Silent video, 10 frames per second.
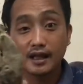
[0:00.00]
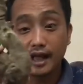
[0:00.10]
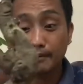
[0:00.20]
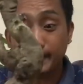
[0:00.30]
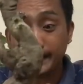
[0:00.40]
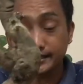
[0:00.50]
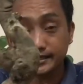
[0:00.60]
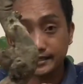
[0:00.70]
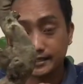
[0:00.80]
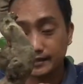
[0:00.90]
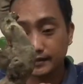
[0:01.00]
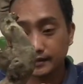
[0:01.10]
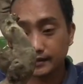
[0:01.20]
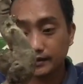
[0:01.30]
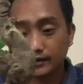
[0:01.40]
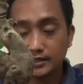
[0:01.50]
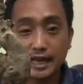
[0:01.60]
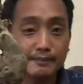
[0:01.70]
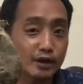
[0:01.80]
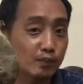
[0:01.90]
ang base, no?
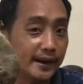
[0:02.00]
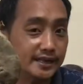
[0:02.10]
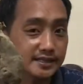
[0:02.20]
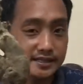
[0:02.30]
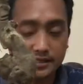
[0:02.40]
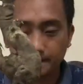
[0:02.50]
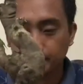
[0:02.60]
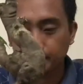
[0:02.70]
Saan ba yung base?